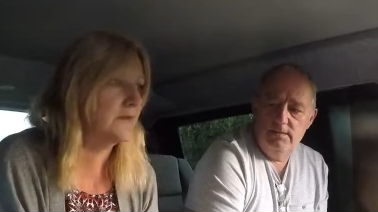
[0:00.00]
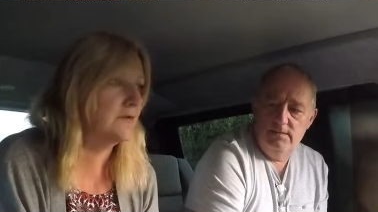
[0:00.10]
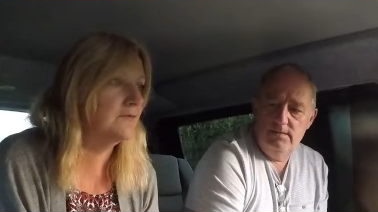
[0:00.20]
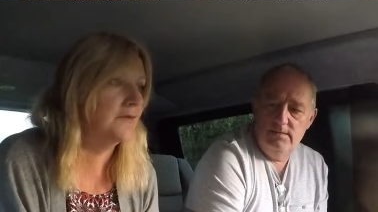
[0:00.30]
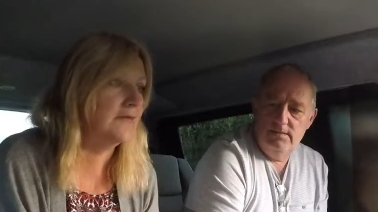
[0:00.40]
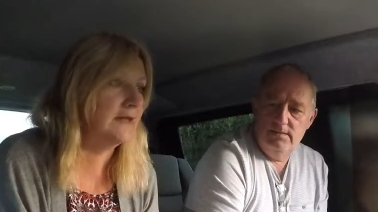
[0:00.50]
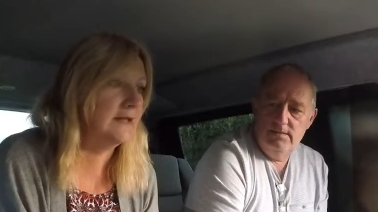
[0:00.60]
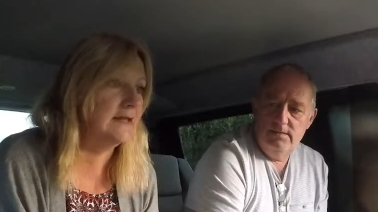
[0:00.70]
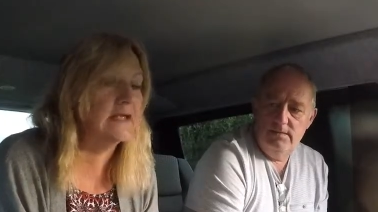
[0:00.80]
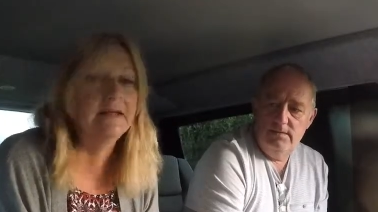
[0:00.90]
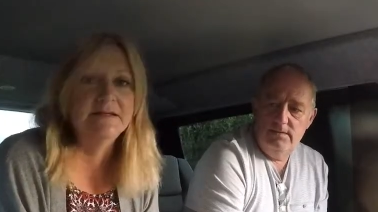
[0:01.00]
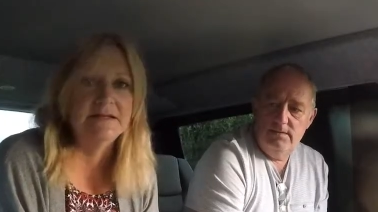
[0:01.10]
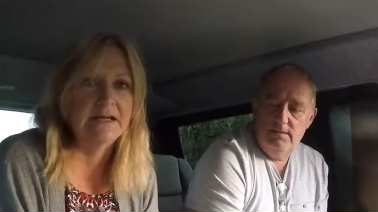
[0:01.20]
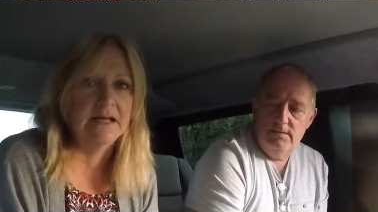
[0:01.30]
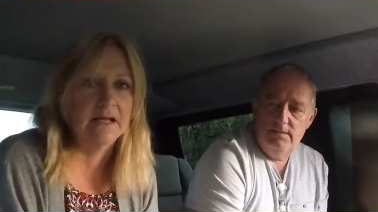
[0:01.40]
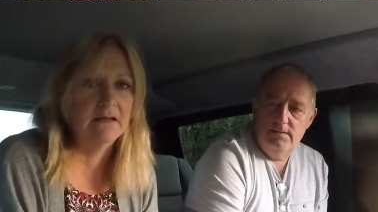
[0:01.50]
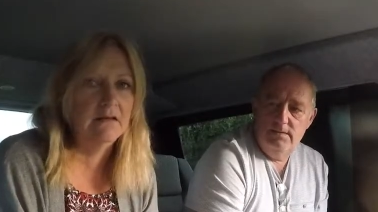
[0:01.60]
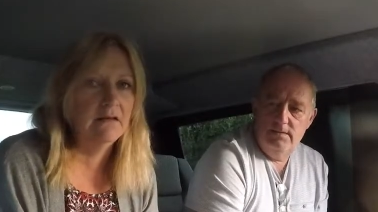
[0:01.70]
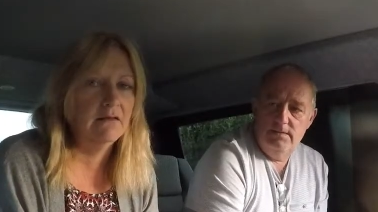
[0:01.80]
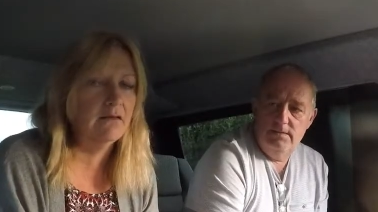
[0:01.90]
Speaker 1: for the internet,
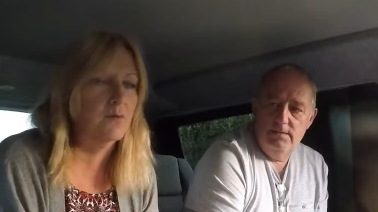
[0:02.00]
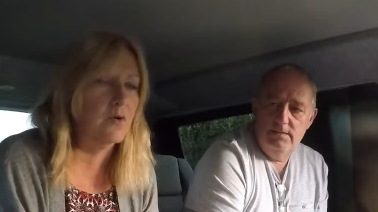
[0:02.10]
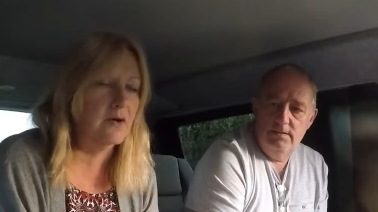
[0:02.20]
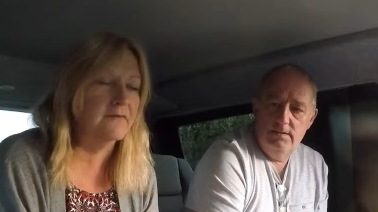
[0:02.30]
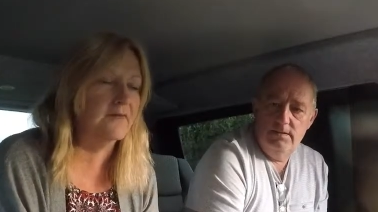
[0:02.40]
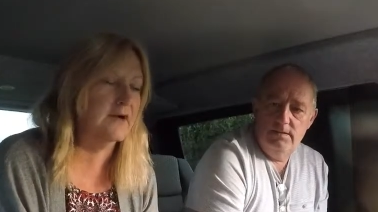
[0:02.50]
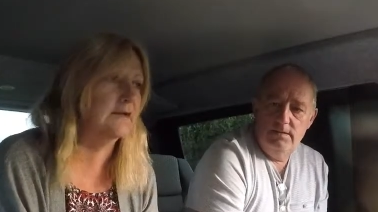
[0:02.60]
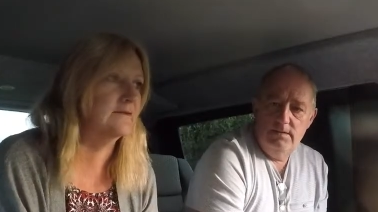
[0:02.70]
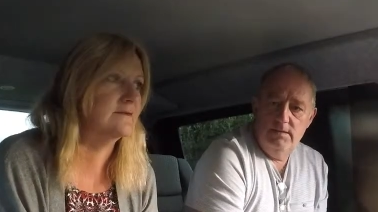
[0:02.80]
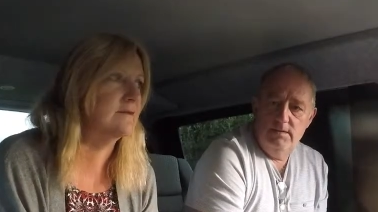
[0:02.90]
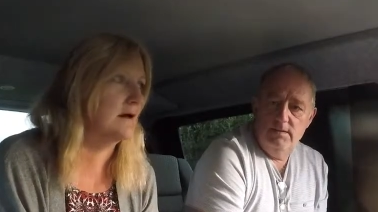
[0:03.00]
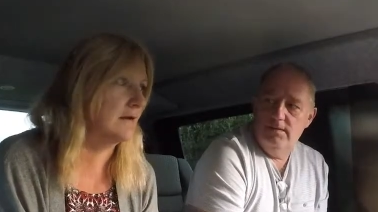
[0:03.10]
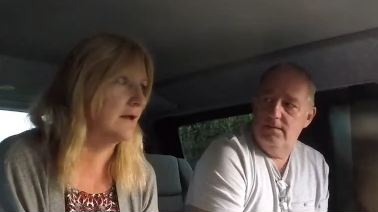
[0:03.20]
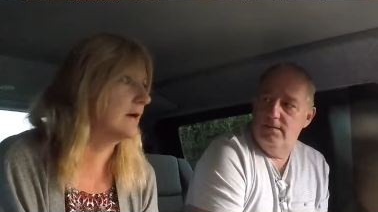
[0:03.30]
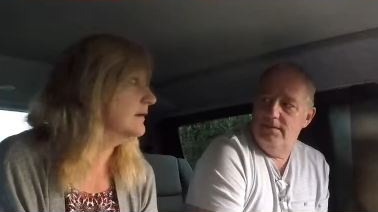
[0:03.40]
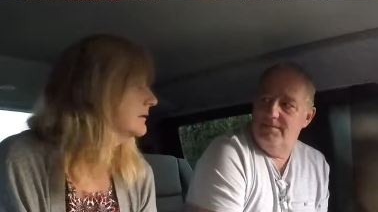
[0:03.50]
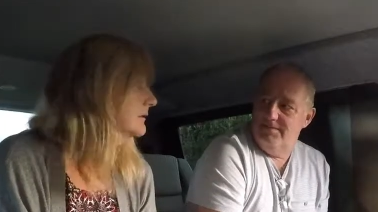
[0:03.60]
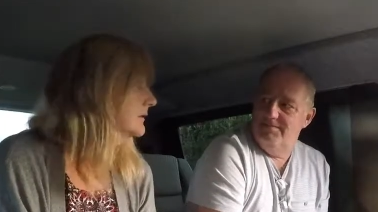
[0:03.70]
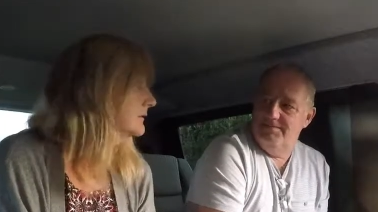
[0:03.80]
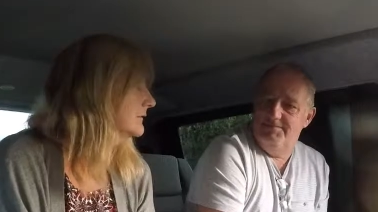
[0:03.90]
the Wi-Fi is dire,
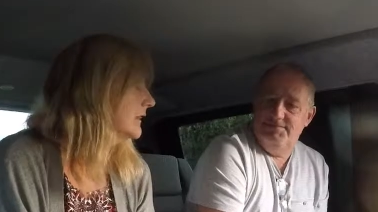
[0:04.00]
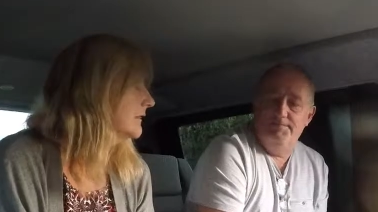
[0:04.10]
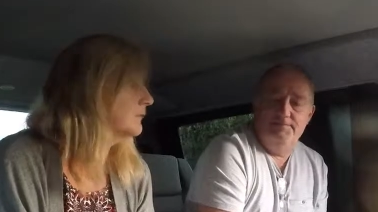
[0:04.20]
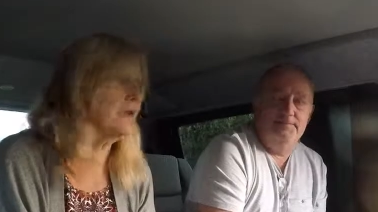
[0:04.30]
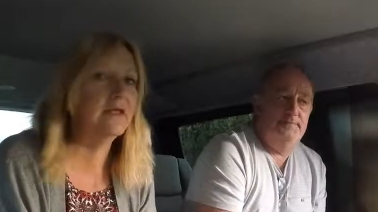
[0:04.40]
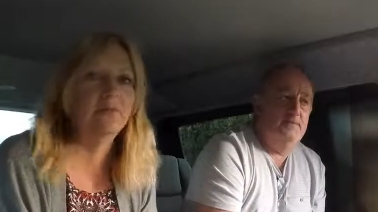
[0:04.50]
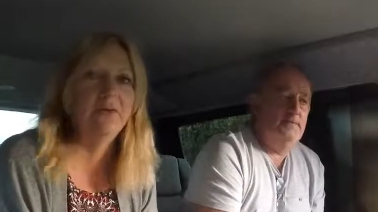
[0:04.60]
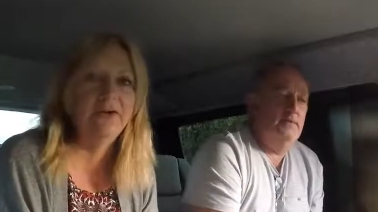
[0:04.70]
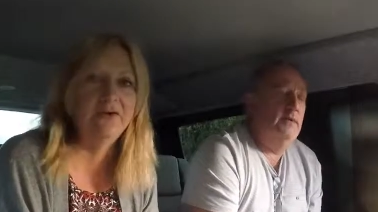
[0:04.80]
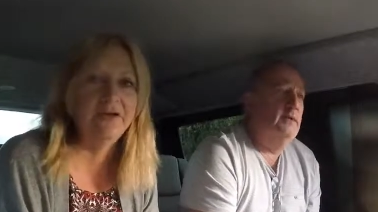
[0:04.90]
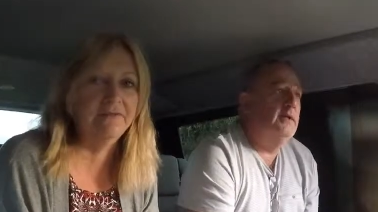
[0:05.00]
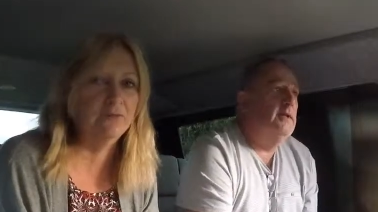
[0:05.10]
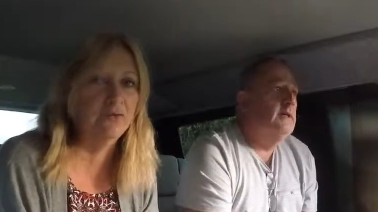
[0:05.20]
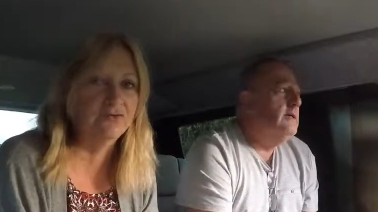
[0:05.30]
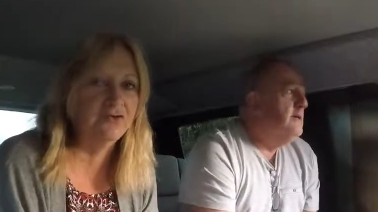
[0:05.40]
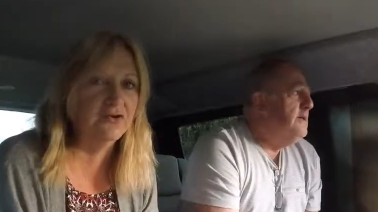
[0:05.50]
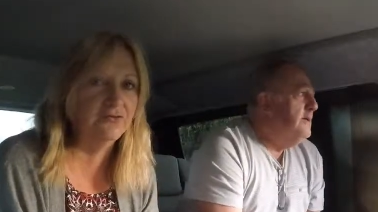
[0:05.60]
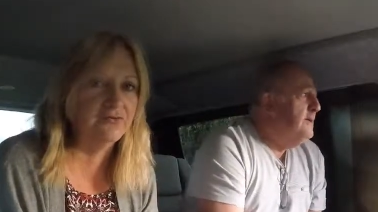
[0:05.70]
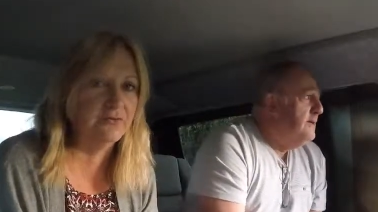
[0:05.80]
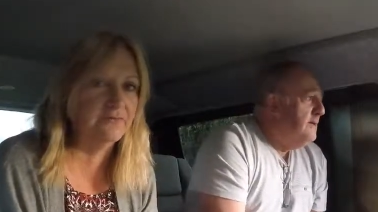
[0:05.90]
isn't it? We couldn't even watch
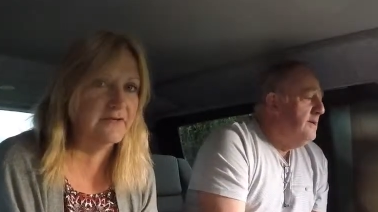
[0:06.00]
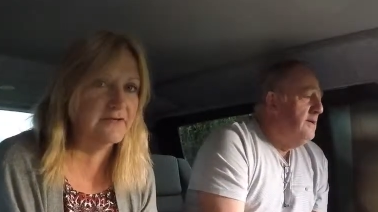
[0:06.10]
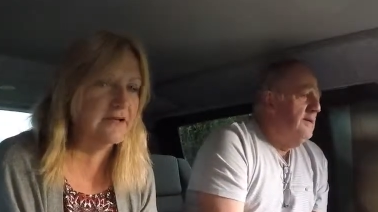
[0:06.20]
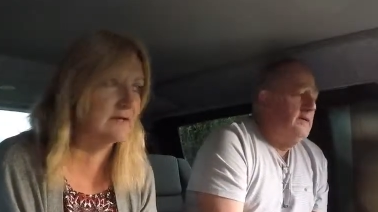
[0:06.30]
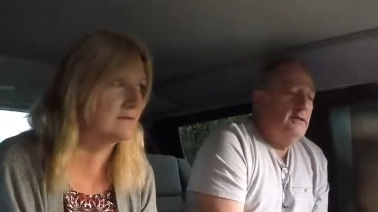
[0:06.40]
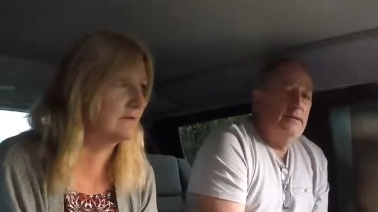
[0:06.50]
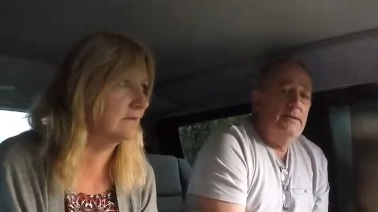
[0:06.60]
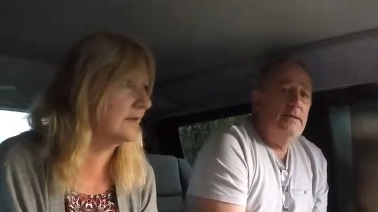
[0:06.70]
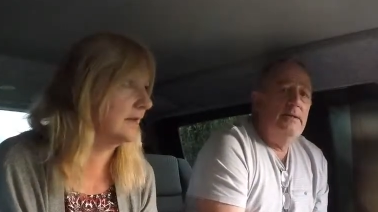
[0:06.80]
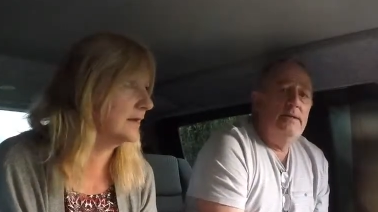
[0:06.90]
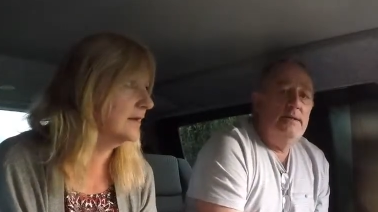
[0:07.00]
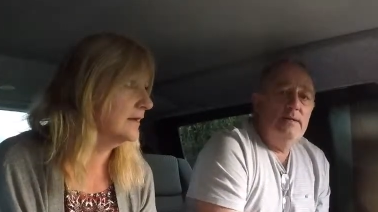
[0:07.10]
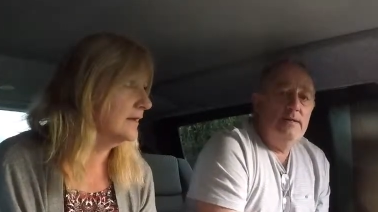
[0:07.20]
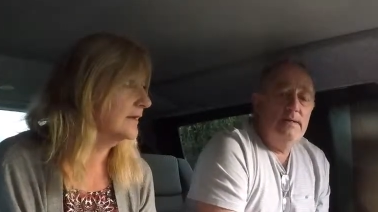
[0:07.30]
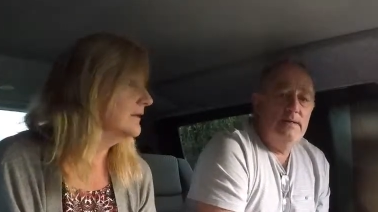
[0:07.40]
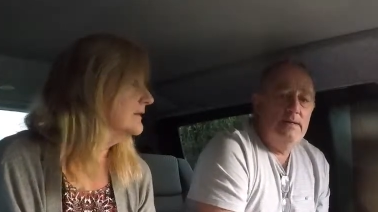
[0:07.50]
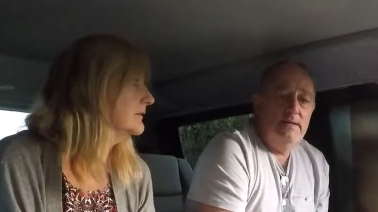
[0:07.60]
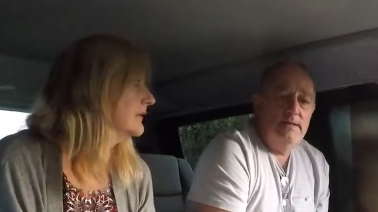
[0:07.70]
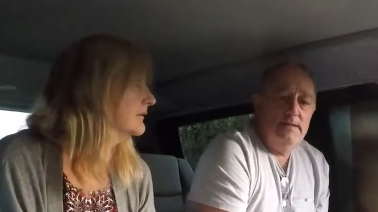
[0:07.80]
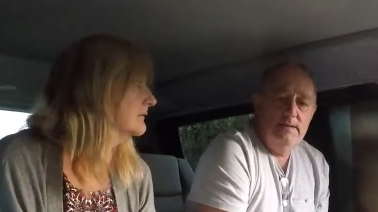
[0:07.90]
YouTube videos on there,
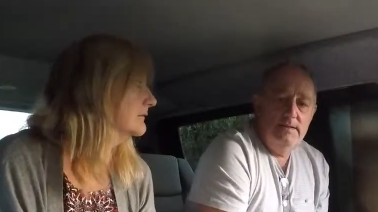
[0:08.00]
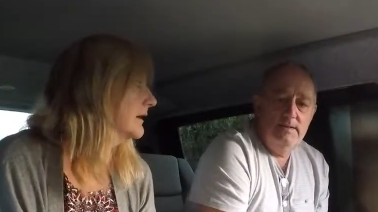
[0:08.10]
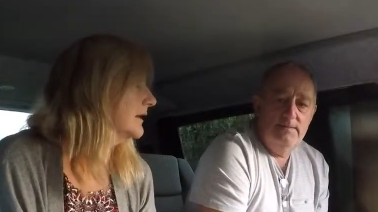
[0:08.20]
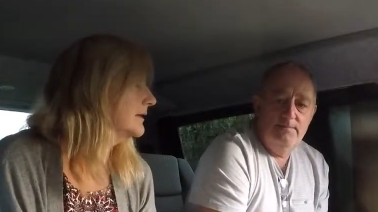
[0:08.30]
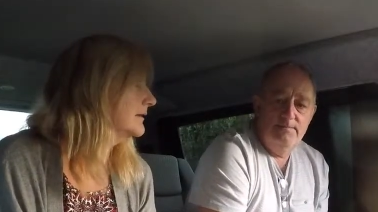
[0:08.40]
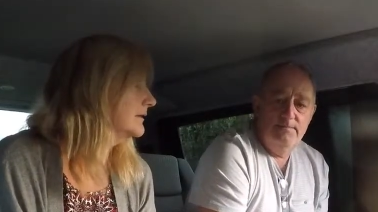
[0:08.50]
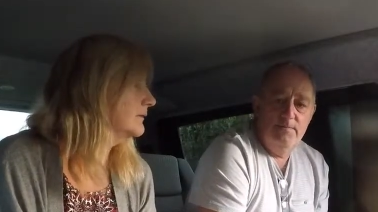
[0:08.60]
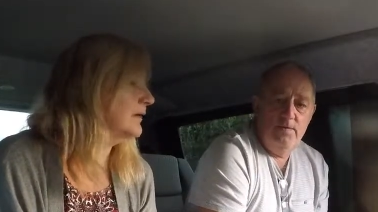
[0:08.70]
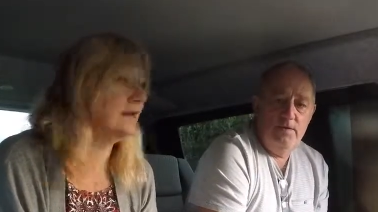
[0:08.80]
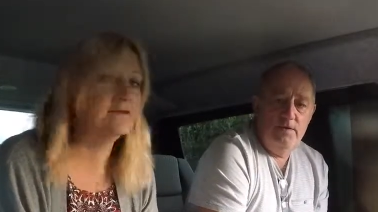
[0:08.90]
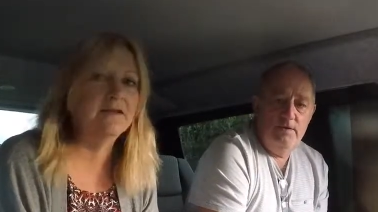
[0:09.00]
so we ended